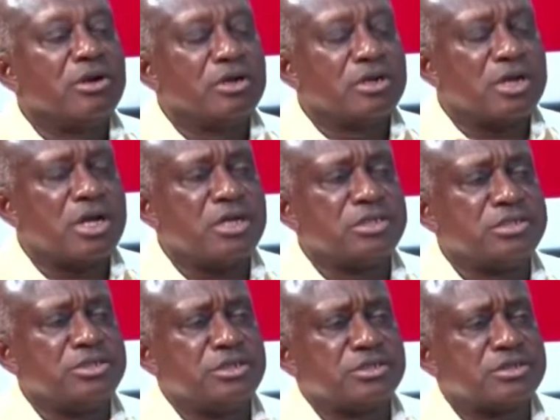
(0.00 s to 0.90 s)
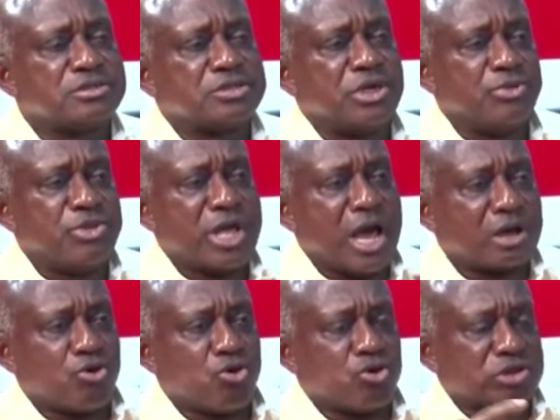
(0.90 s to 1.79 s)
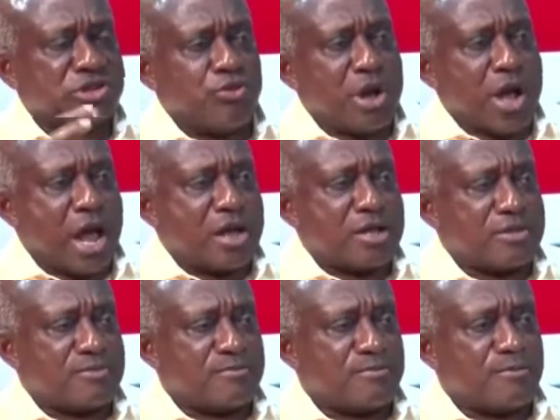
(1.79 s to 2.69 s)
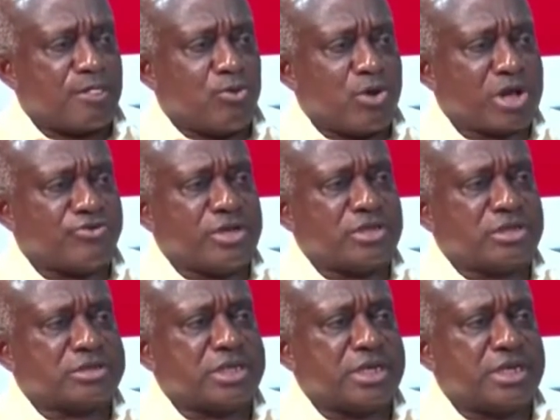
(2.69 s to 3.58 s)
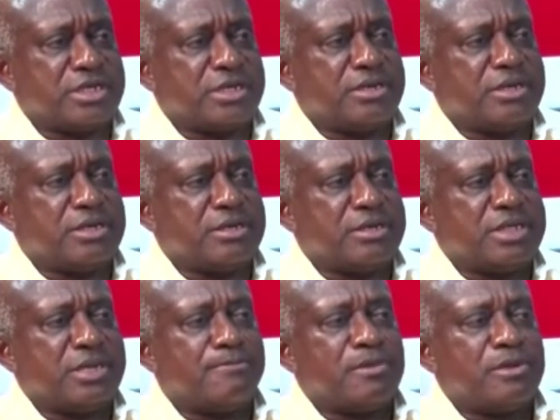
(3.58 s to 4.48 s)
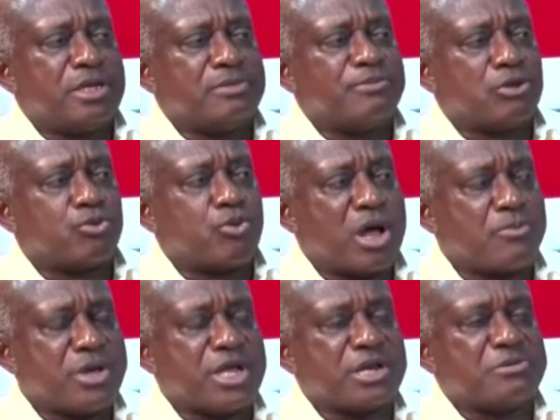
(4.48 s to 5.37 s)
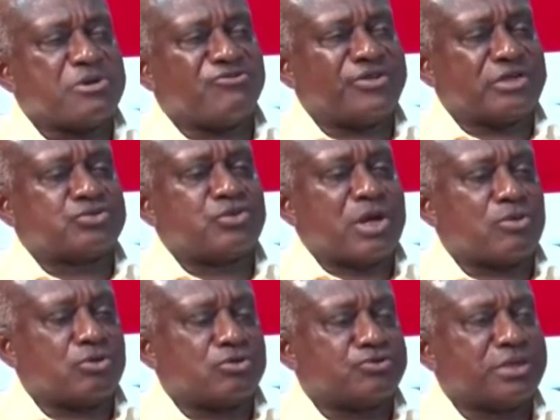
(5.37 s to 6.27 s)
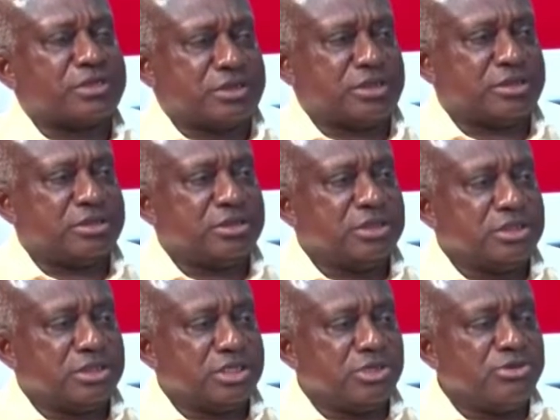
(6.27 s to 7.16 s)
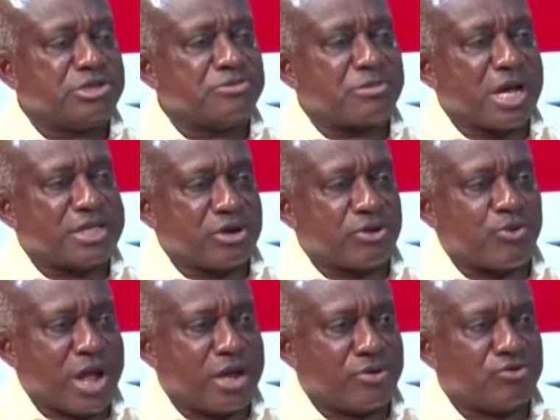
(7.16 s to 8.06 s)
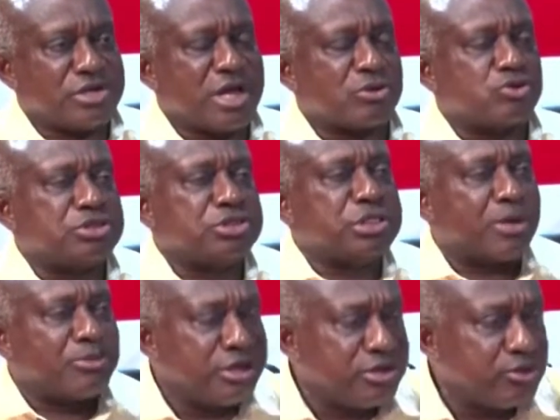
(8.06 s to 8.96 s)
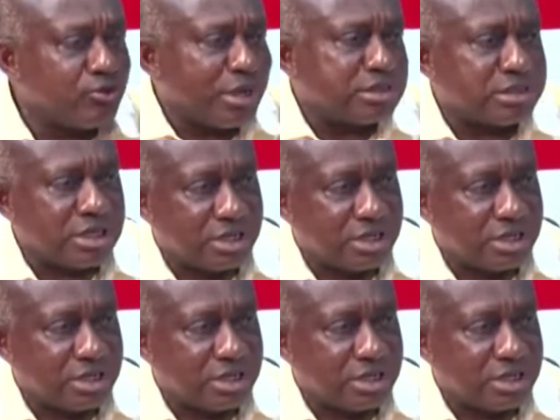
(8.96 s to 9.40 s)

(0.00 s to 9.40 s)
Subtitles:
And he, Timby, and what you are. What do you mean is a quamber and my first work contract, a bit my year quiet of the Akusi Namiani Quanta.